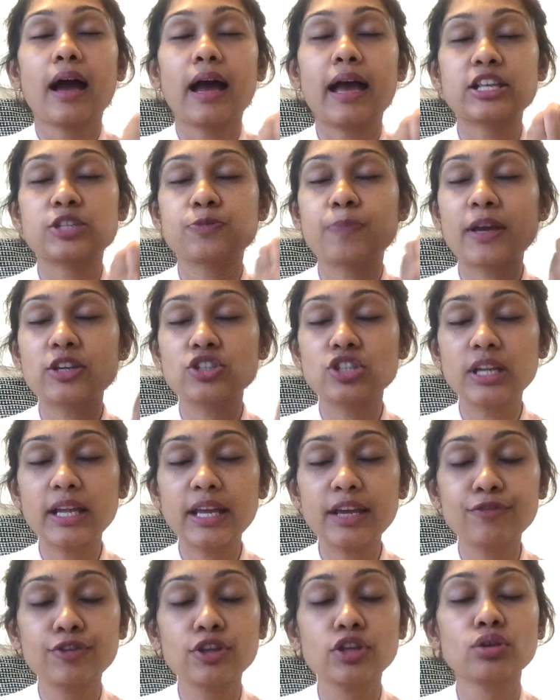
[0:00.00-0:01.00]

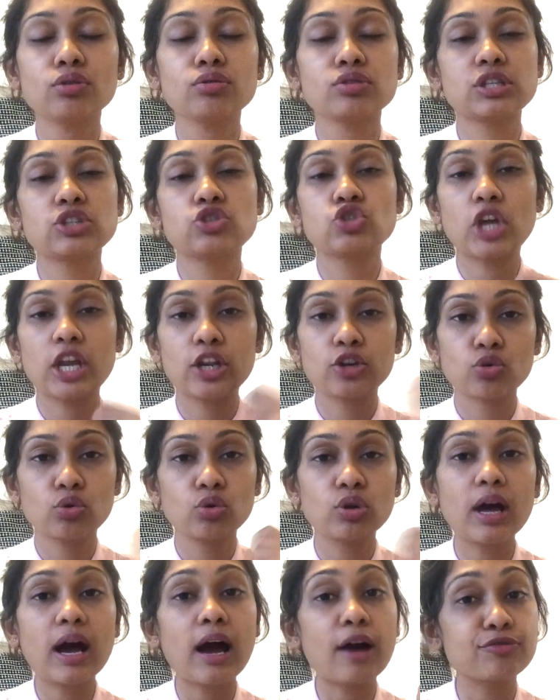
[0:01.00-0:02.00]
especially if you use a jade
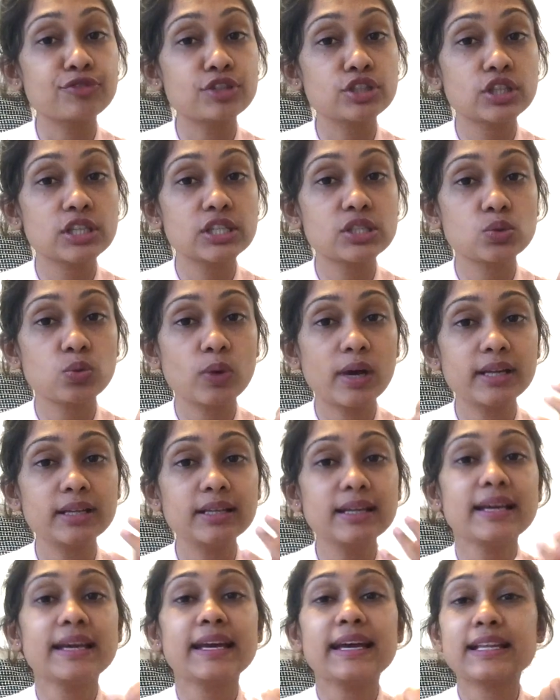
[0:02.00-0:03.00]
roller after this one,
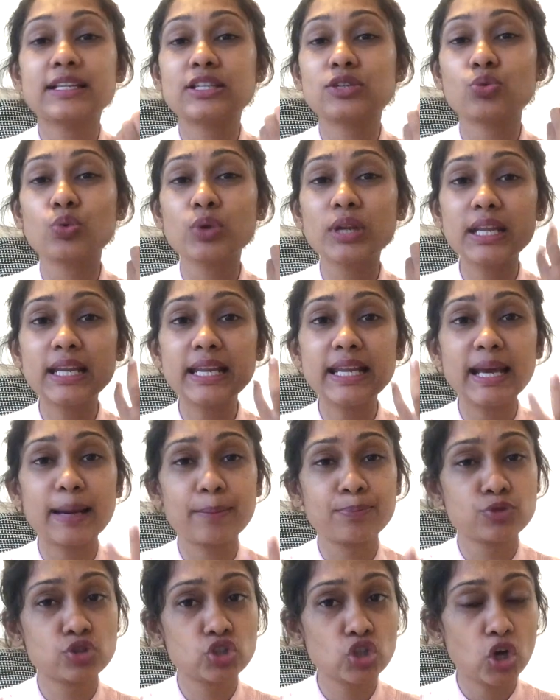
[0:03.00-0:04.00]
it really
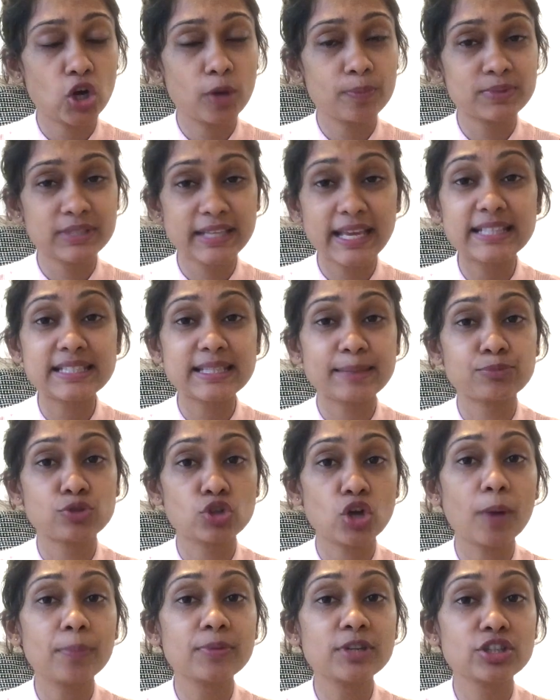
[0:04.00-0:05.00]
gets
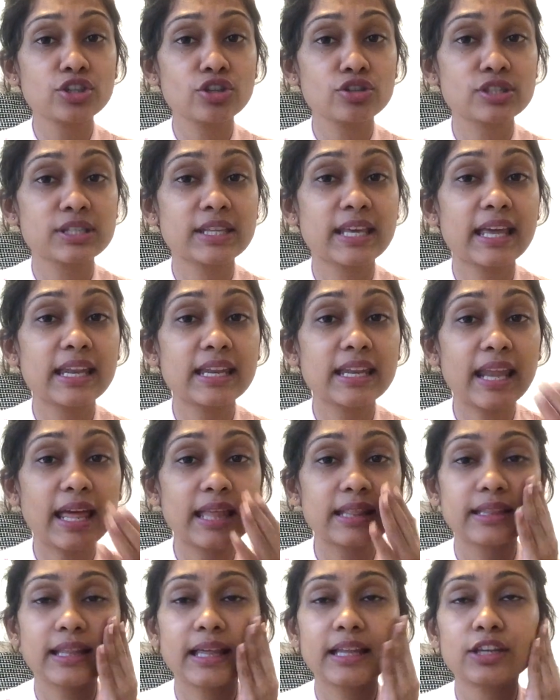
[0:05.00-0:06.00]
absorbed in your skin
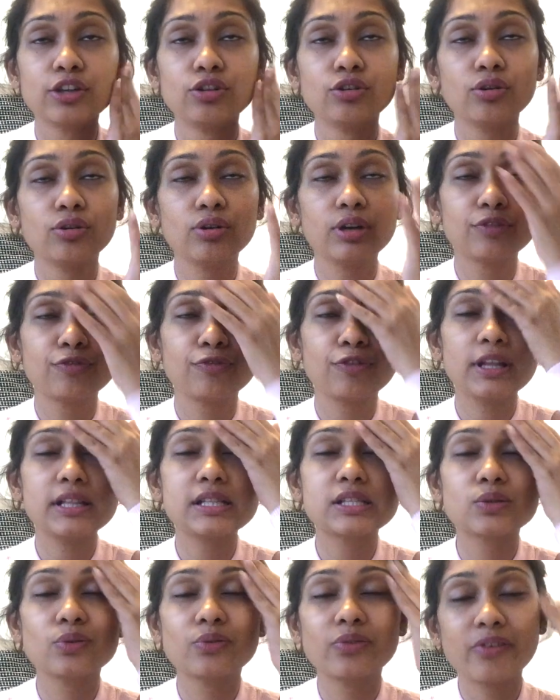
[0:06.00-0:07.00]
and then you know it
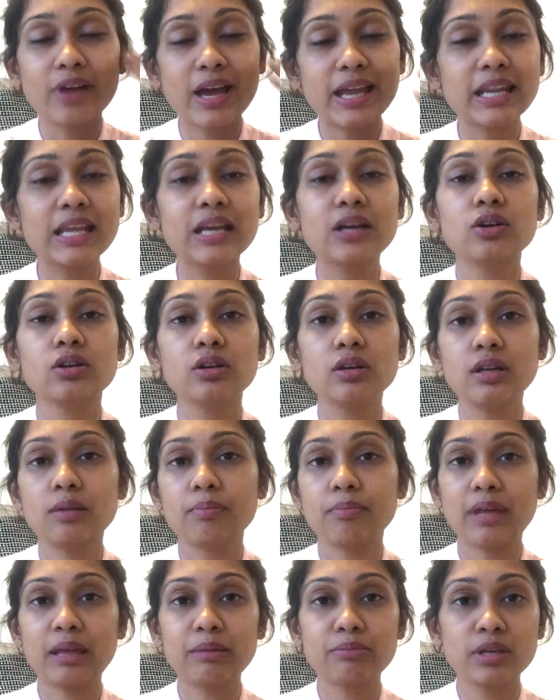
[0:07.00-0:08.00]
feels very
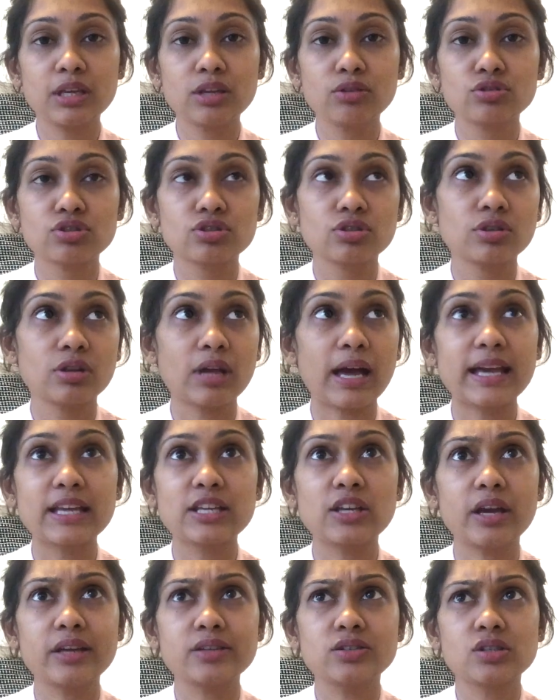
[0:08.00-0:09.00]
good. Maybe you should,
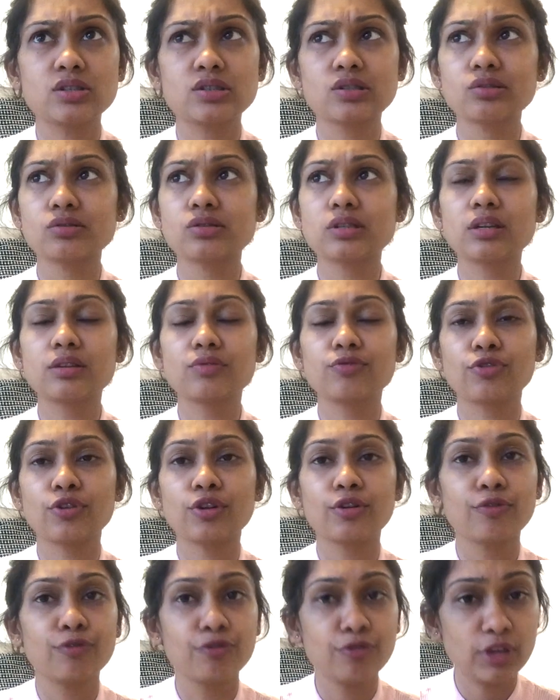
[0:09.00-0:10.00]
I just use it
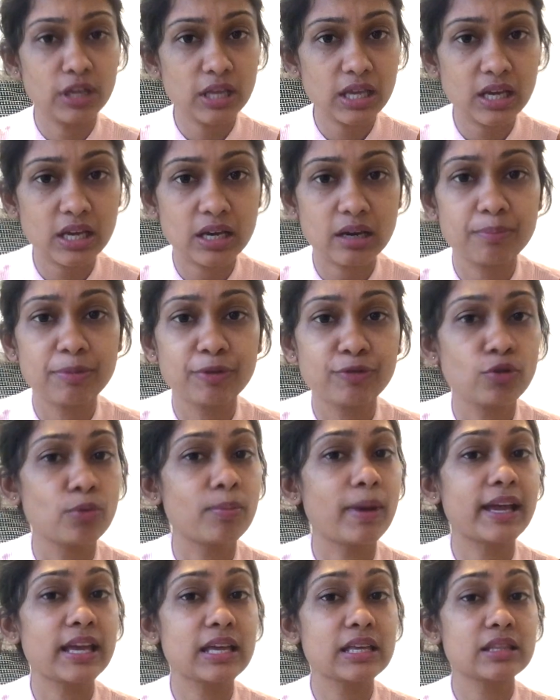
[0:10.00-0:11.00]
for a week before
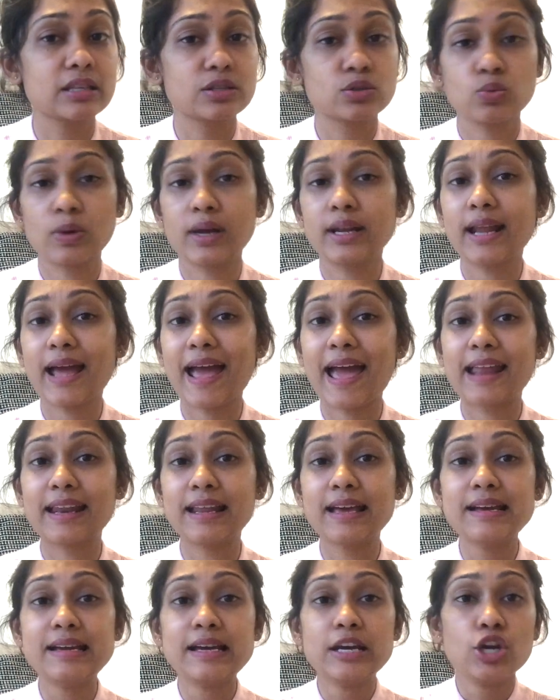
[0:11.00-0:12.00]
buying this one
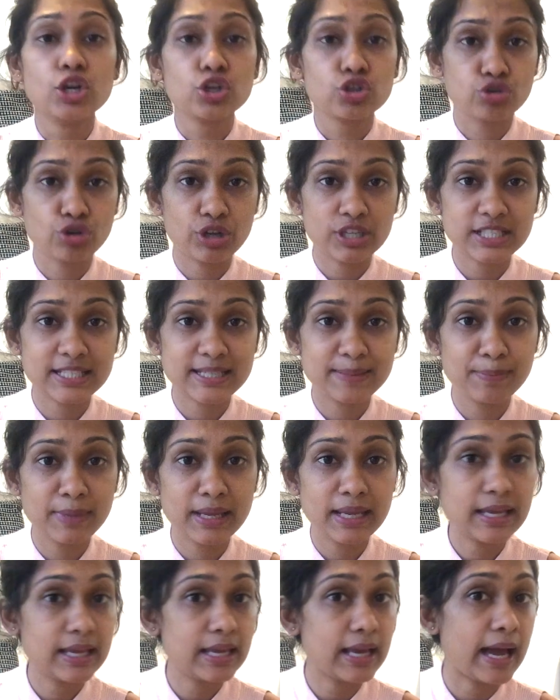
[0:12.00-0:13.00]
and trust
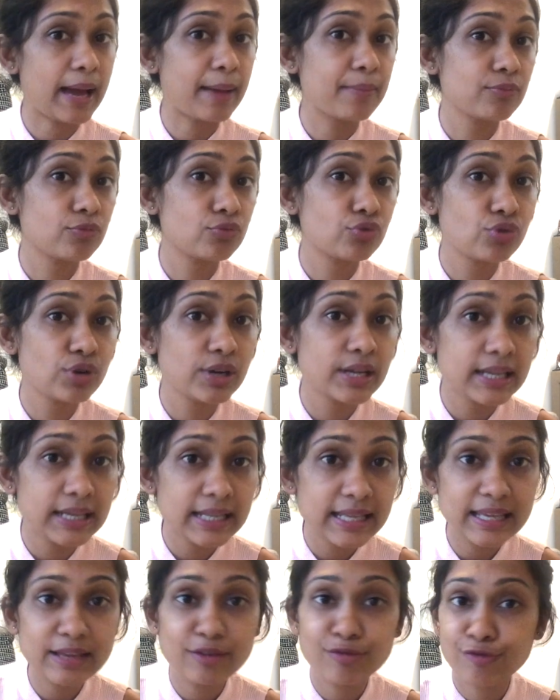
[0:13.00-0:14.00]
me, I'm
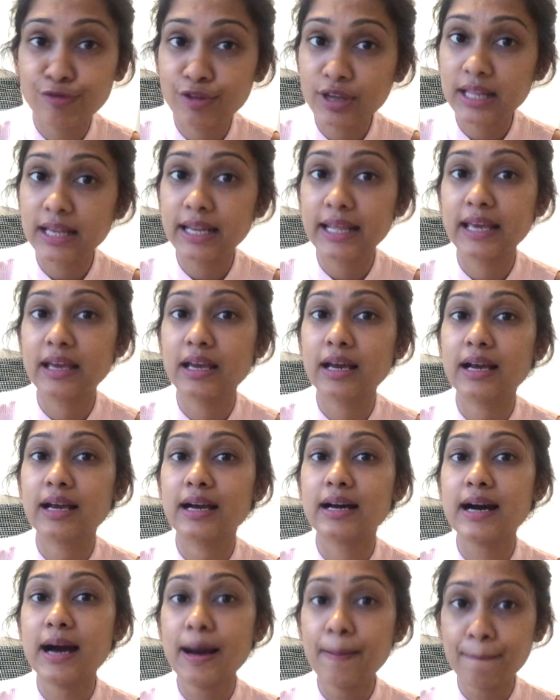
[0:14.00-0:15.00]
really feeling
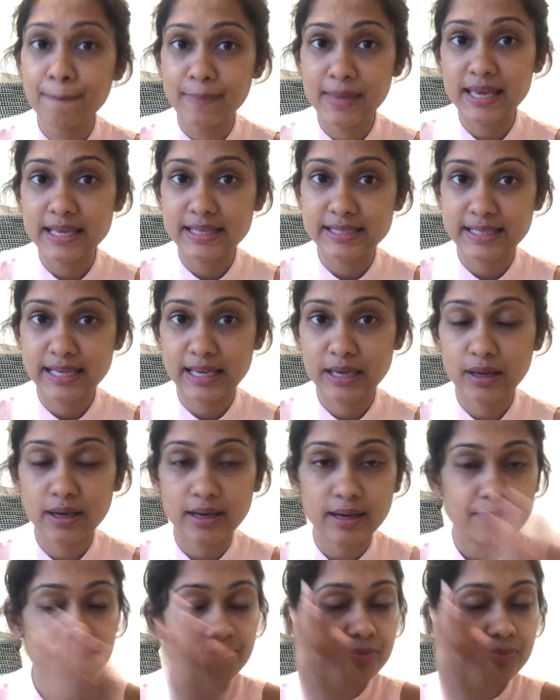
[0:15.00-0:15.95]
amazing